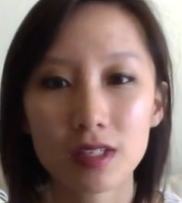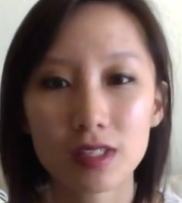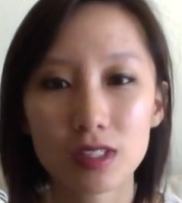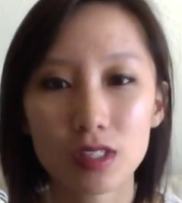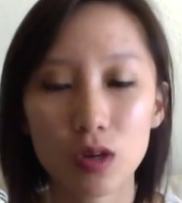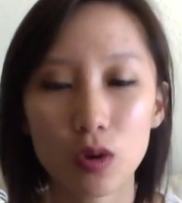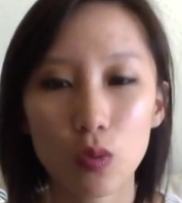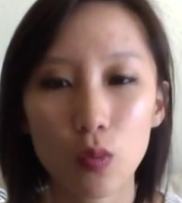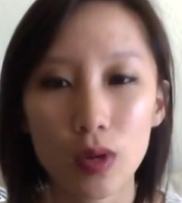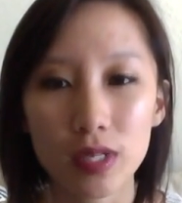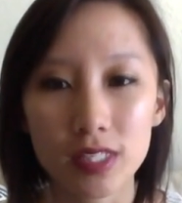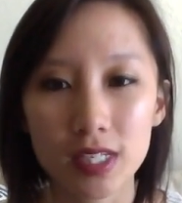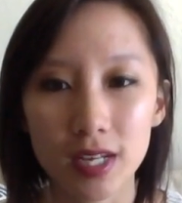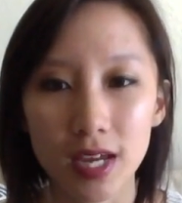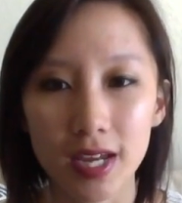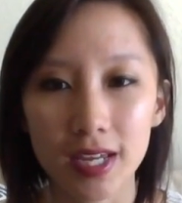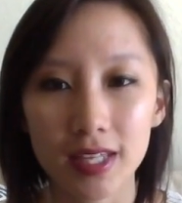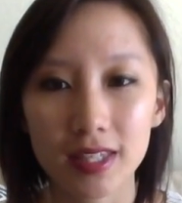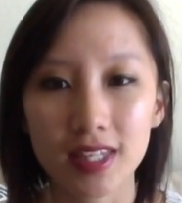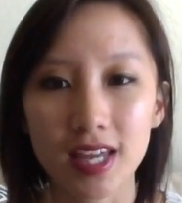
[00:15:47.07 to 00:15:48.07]
So Wednesday
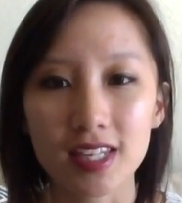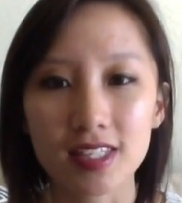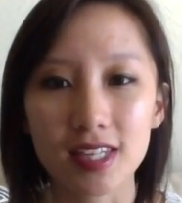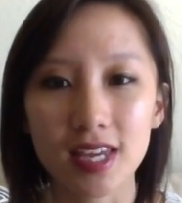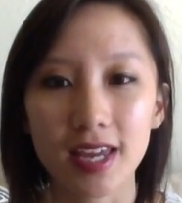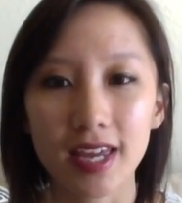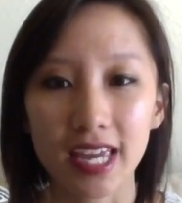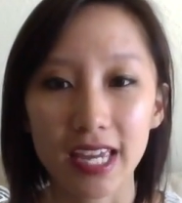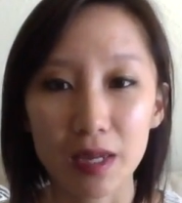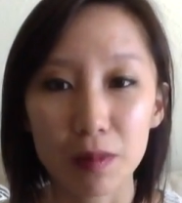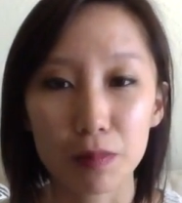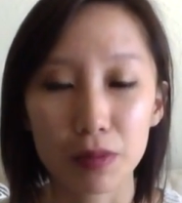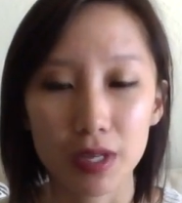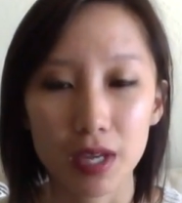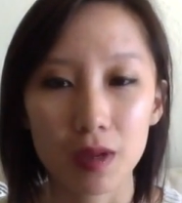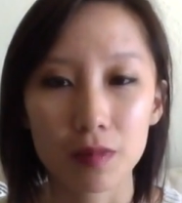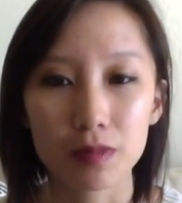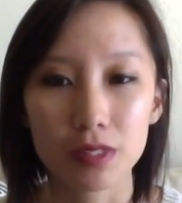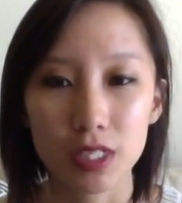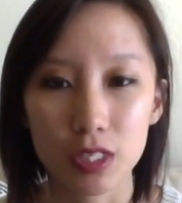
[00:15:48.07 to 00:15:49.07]
night, that's at 8
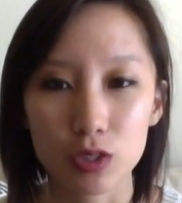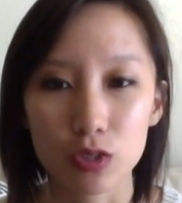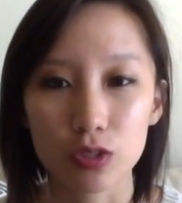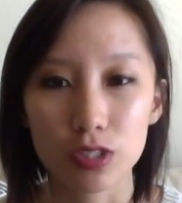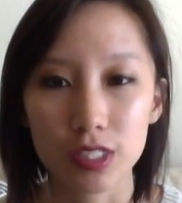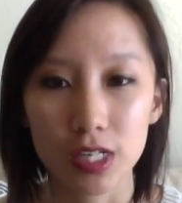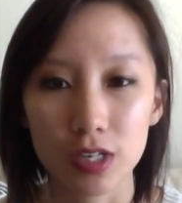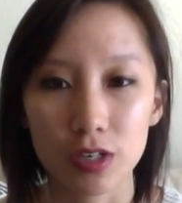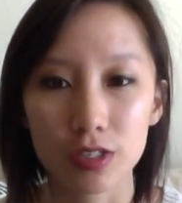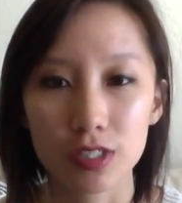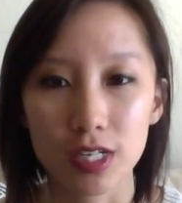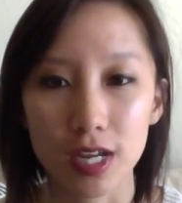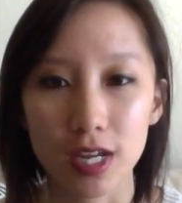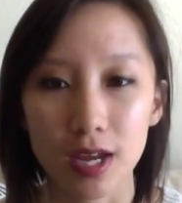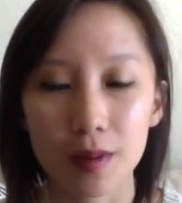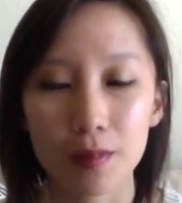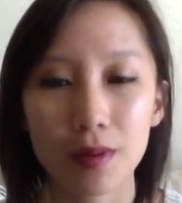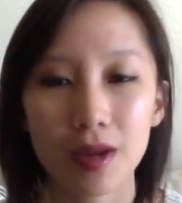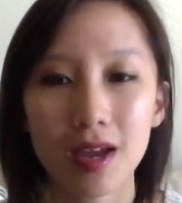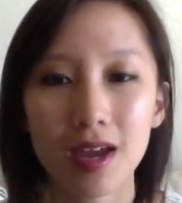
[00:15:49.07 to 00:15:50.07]
p.m. Central Standard
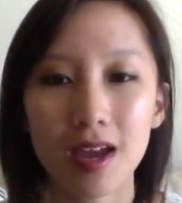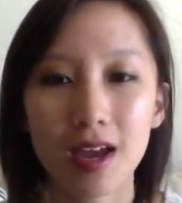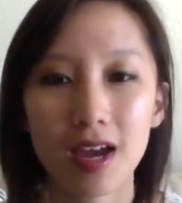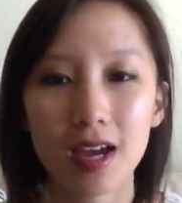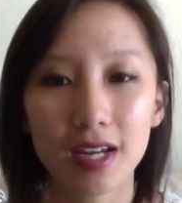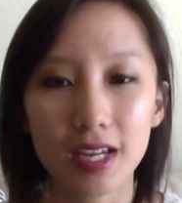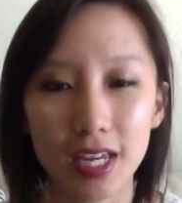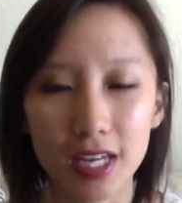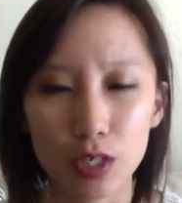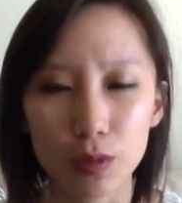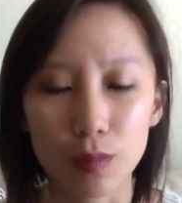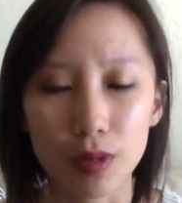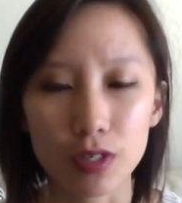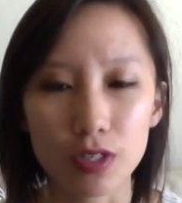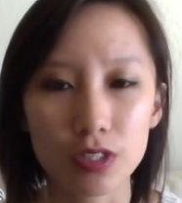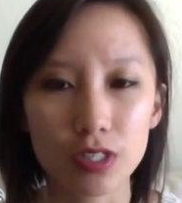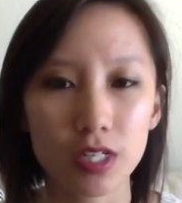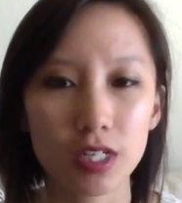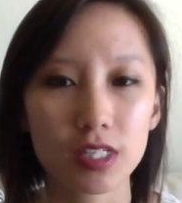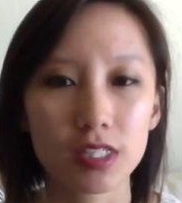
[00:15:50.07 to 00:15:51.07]
Time. Again, your
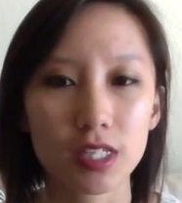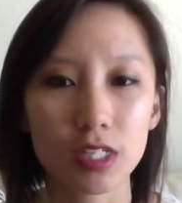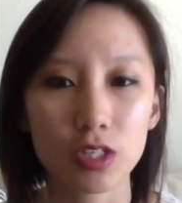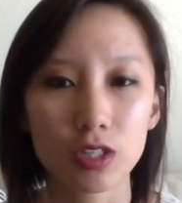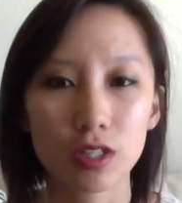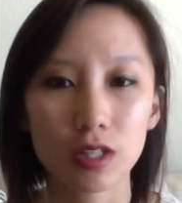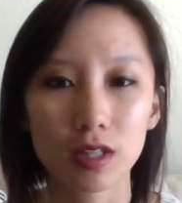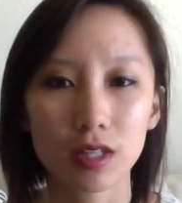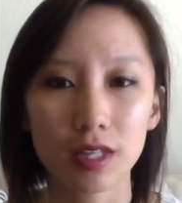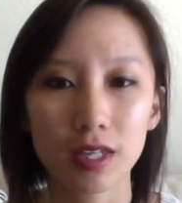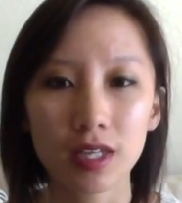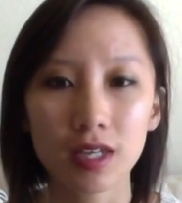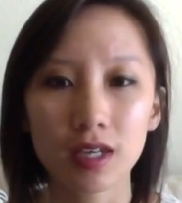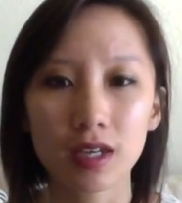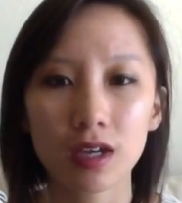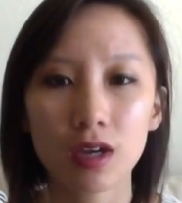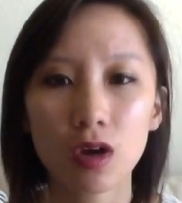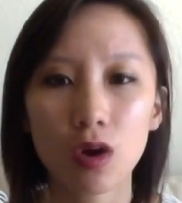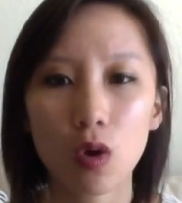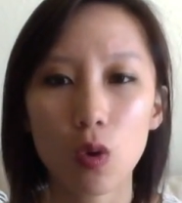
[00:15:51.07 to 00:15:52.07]
mentor is going to send you the link
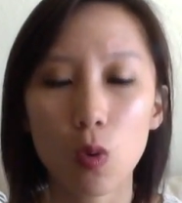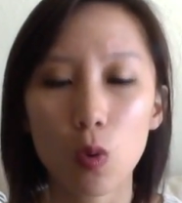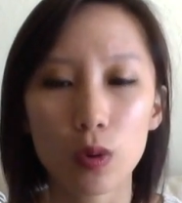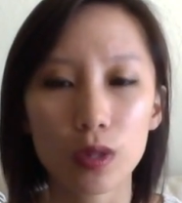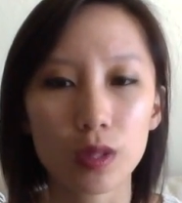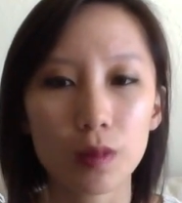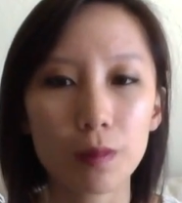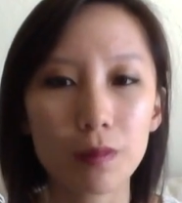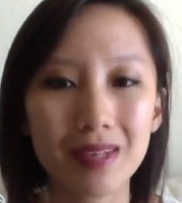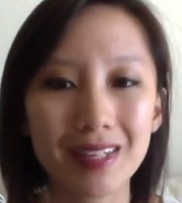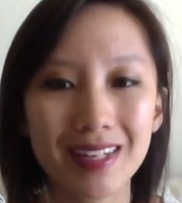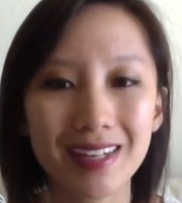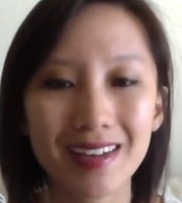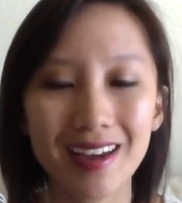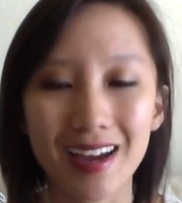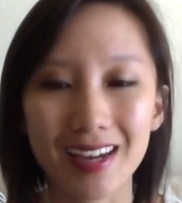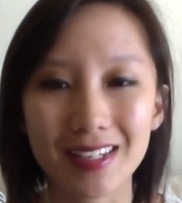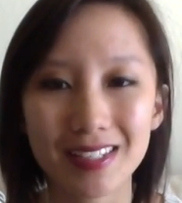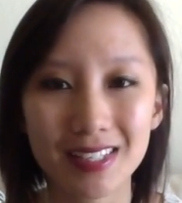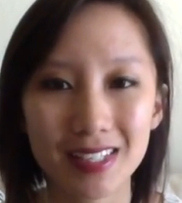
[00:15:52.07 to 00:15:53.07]
or the meeting
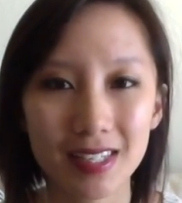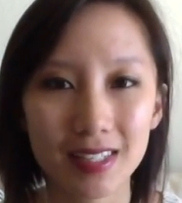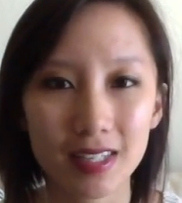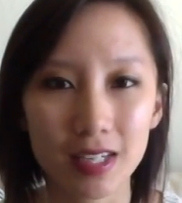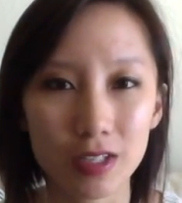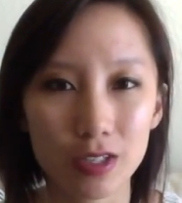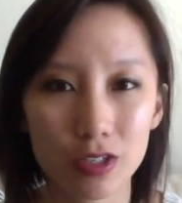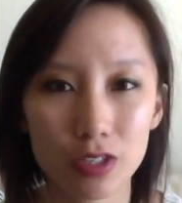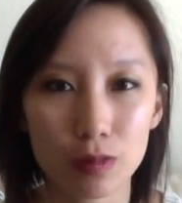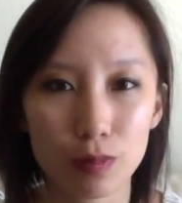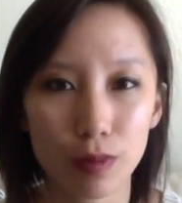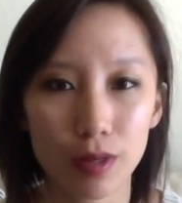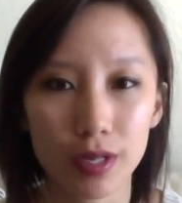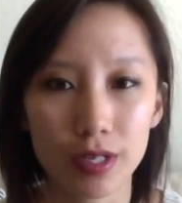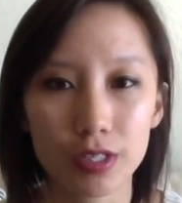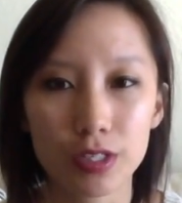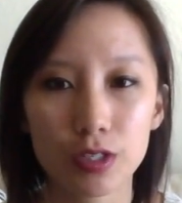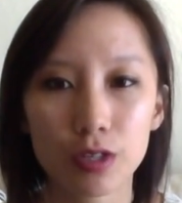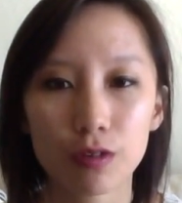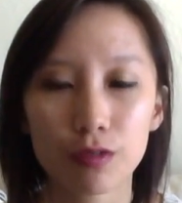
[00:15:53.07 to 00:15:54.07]
ID that you just plug
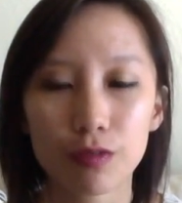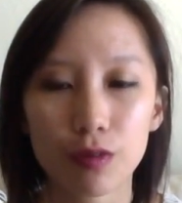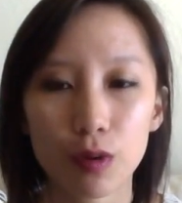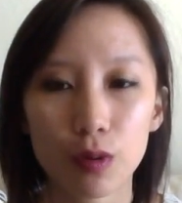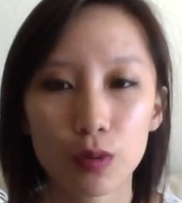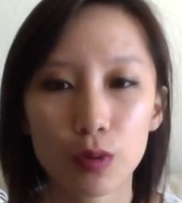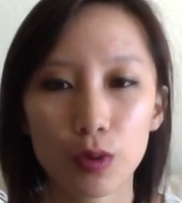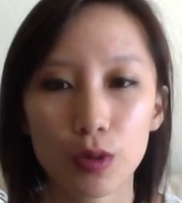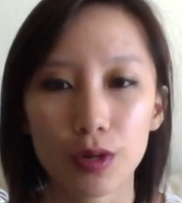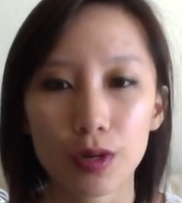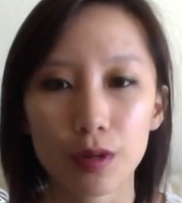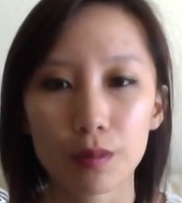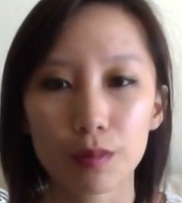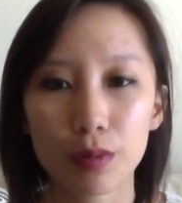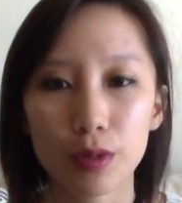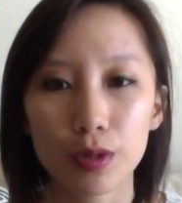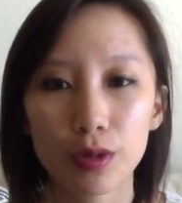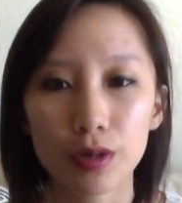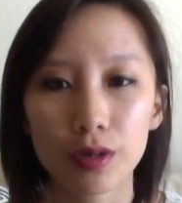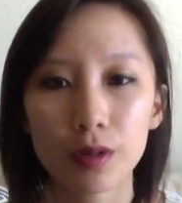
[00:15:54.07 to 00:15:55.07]
into your phone or your
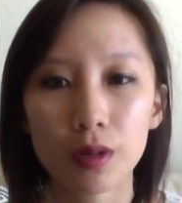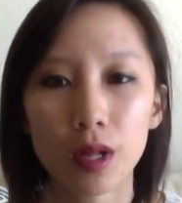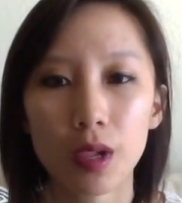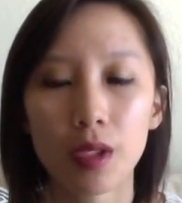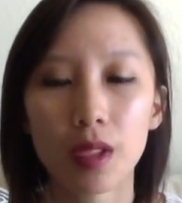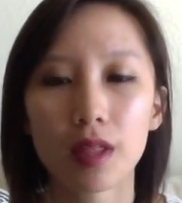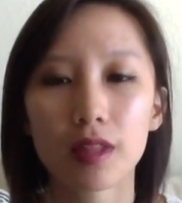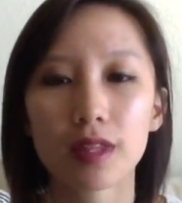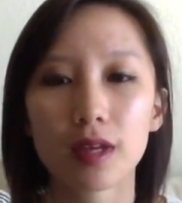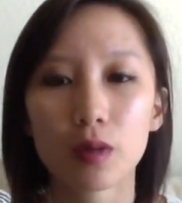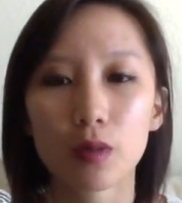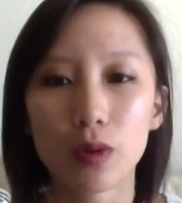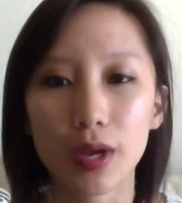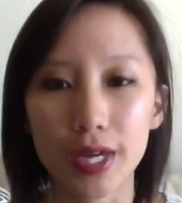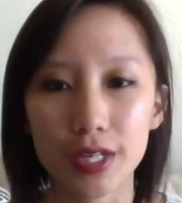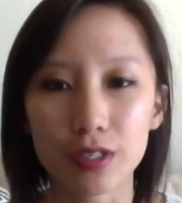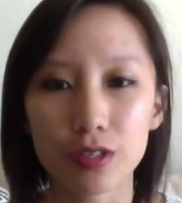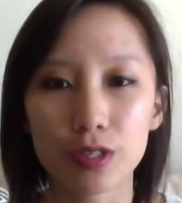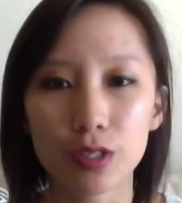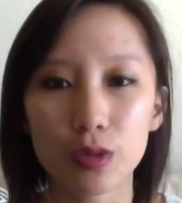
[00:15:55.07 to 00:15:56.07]
computer that will
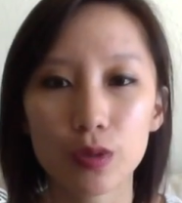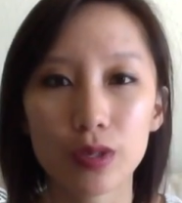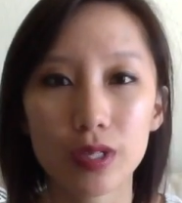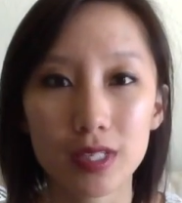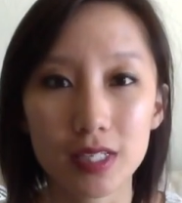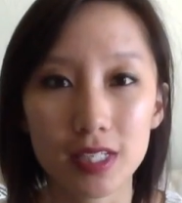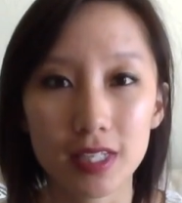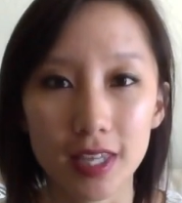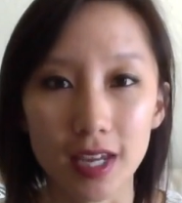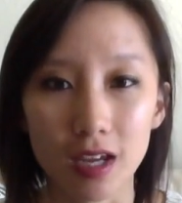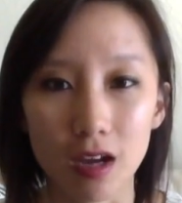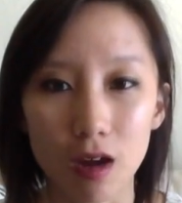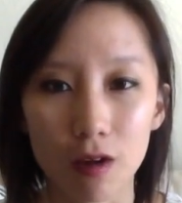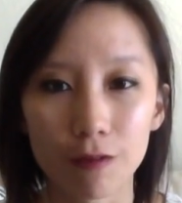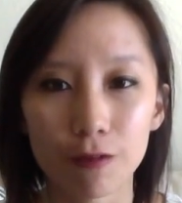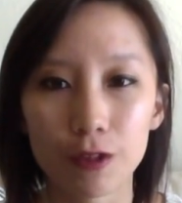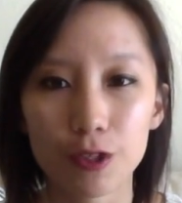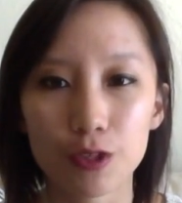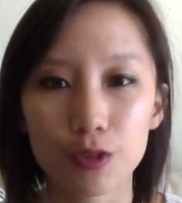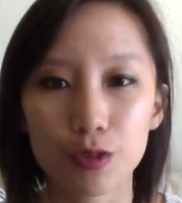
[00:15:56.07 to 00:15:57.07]
enter you into that
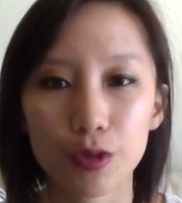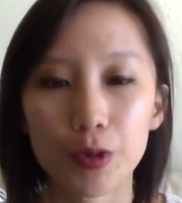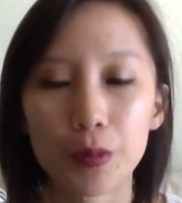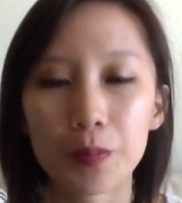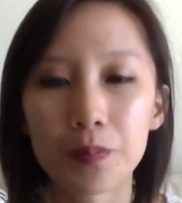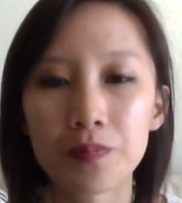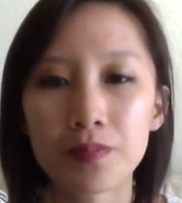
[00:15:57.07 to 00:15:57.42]
conference room.